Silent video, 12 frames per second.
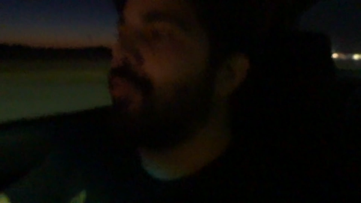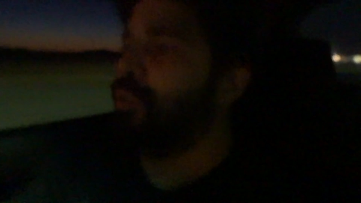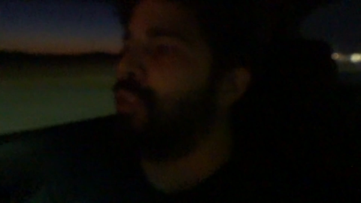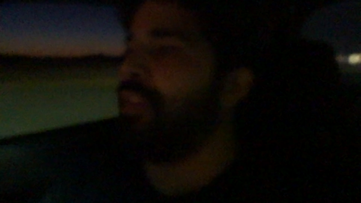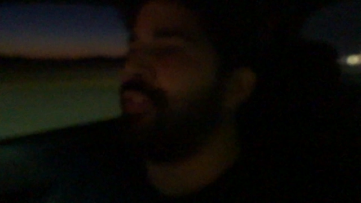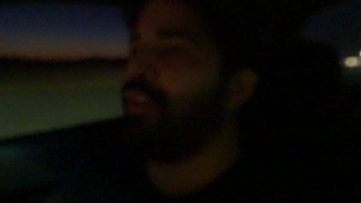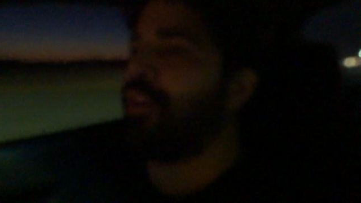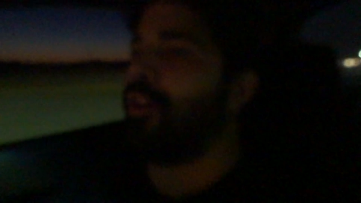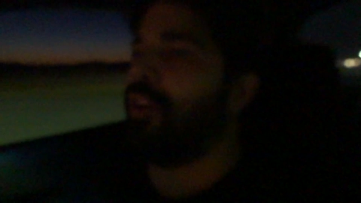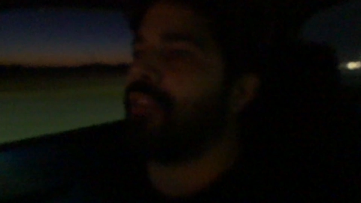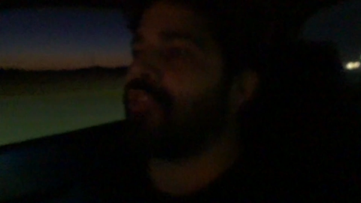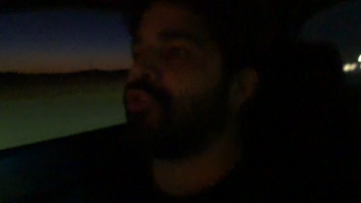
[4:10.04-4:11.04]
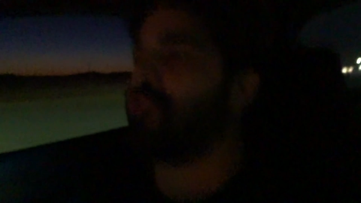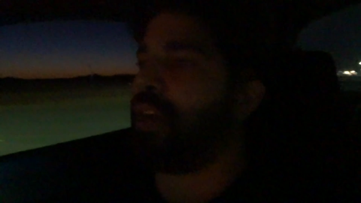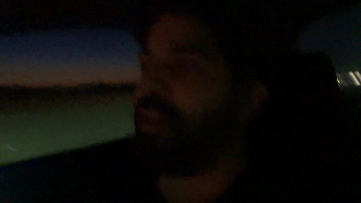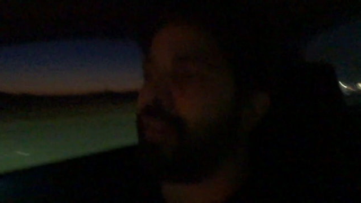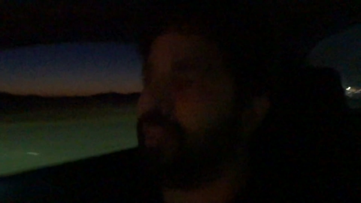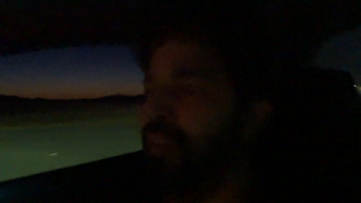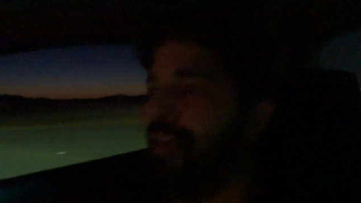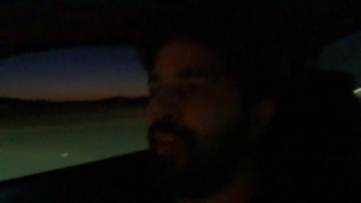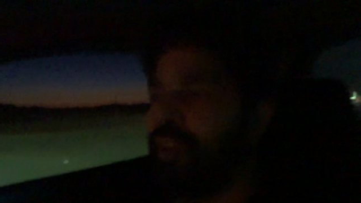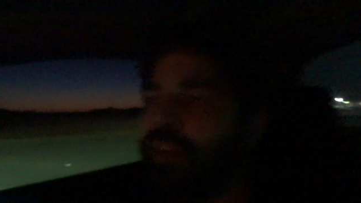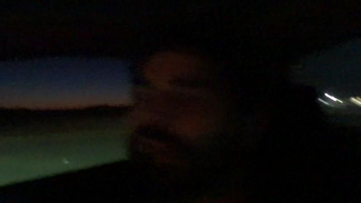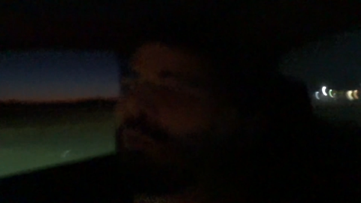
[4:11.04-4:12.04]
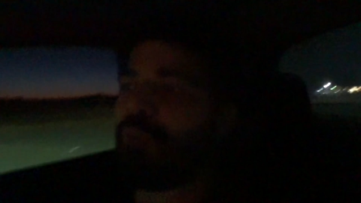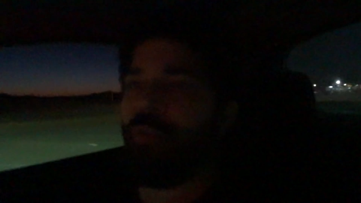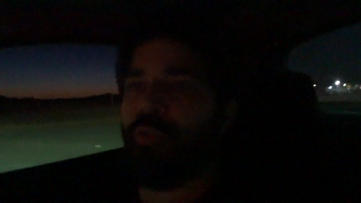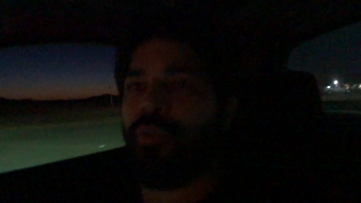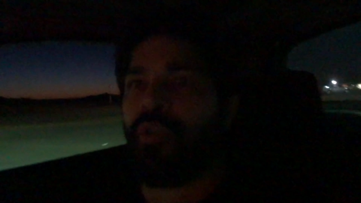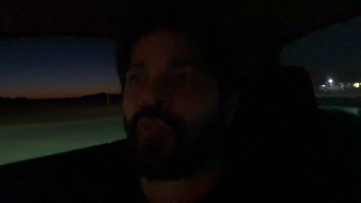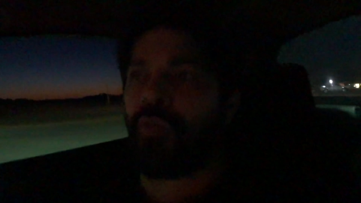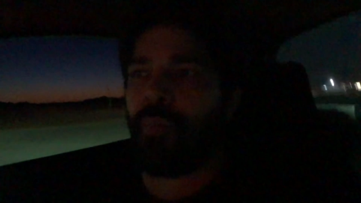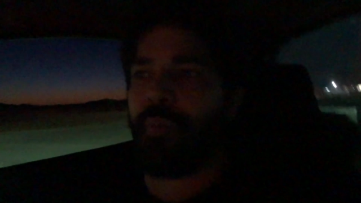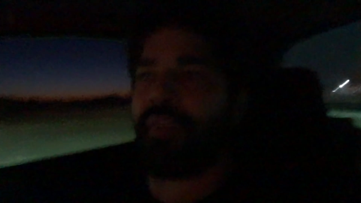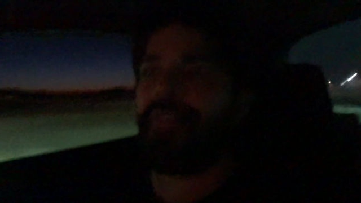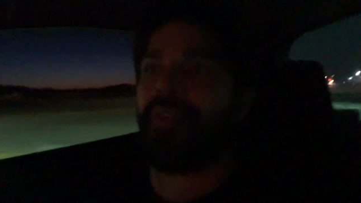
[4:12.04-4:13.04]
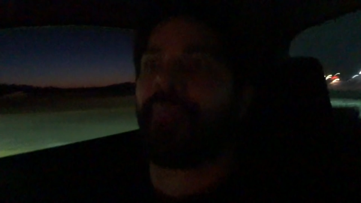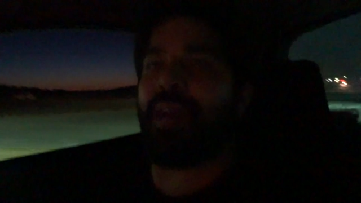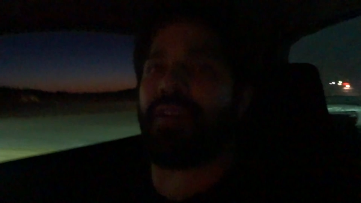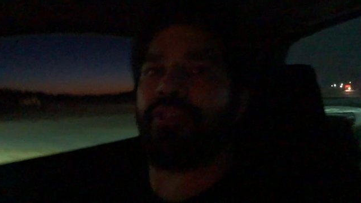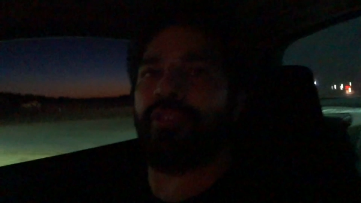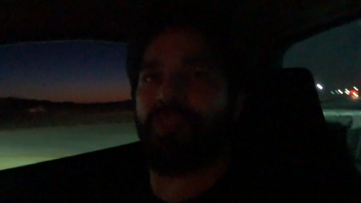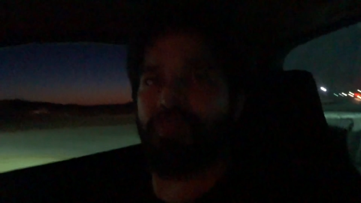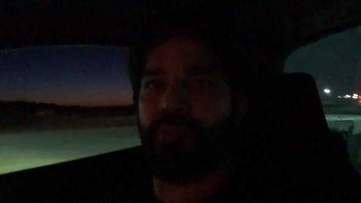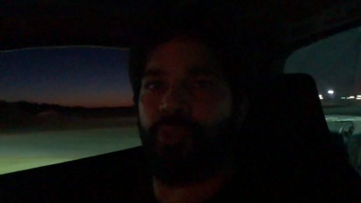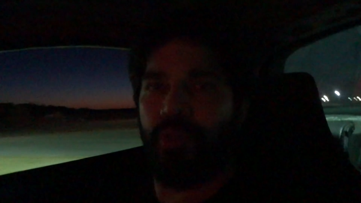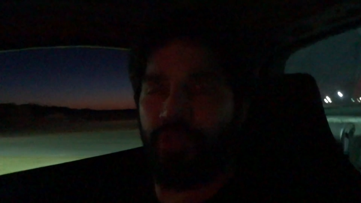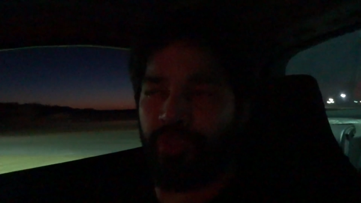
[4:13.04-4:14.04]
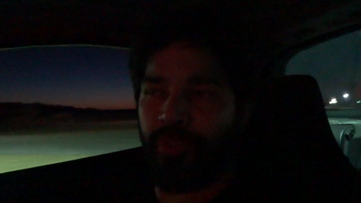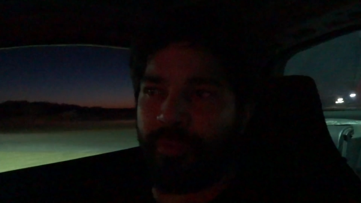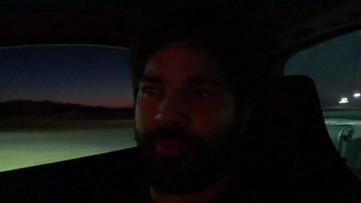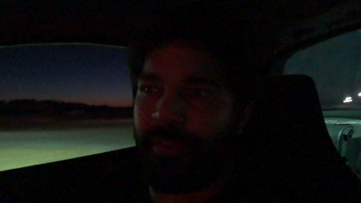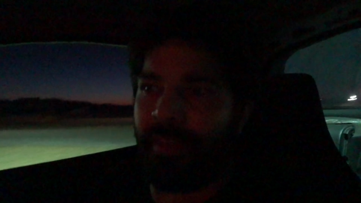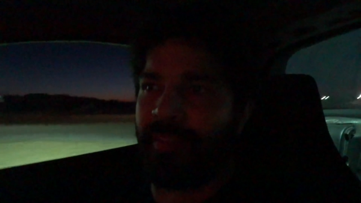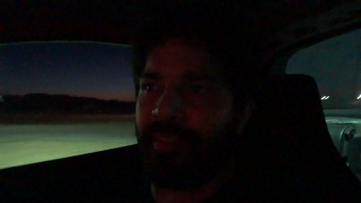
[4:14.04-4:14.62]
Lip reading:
(no speaker visible)